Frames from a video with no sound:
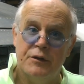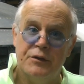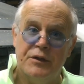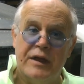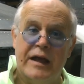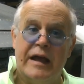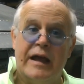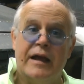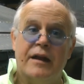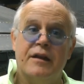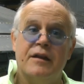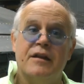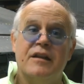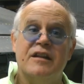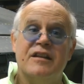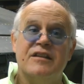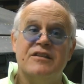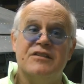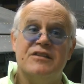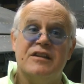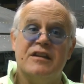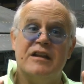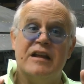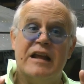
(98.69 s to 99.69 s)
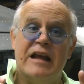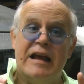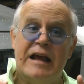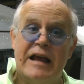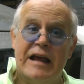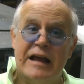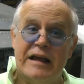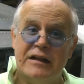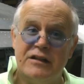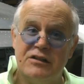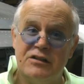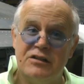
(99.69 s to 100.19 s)
that is an
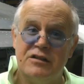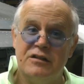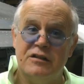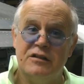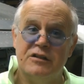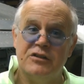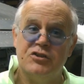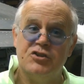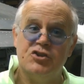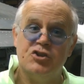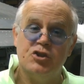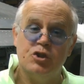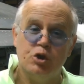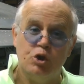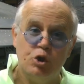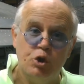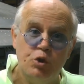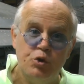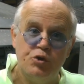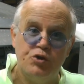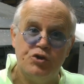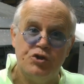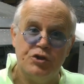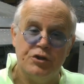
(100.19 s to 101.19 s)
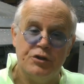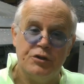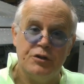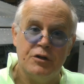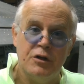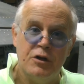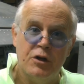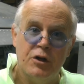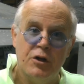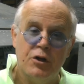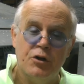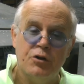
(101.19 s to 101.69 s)
excellent solution
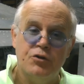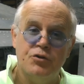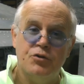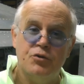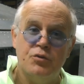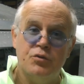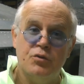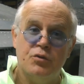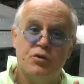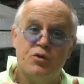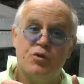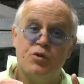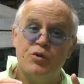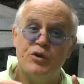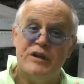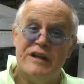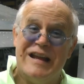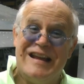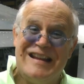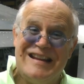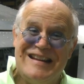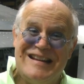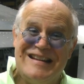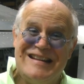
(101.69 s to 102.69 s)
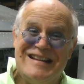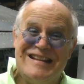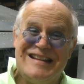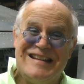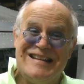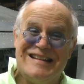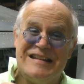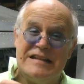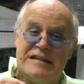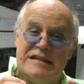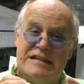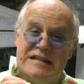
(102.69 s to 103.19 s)
to creating
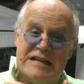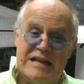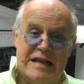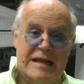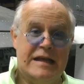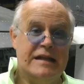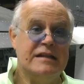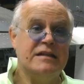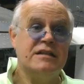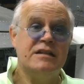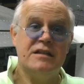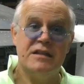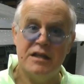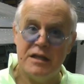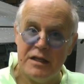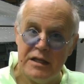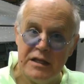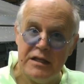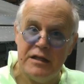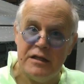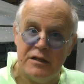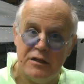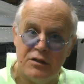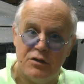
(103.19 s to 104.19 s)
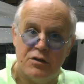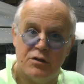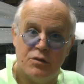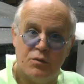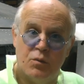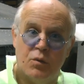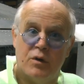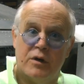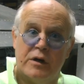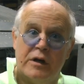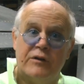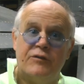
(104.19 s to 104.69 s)
intense heat
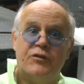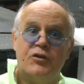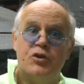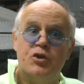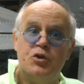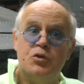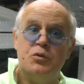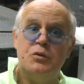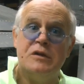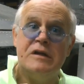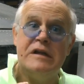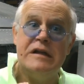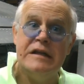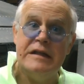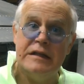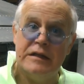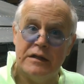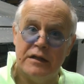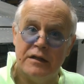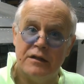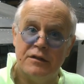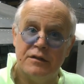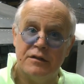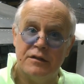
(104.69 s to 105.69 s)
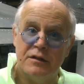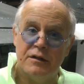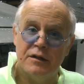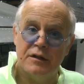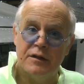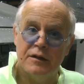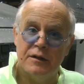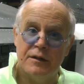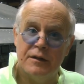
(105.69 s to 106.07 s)
wherever you need it.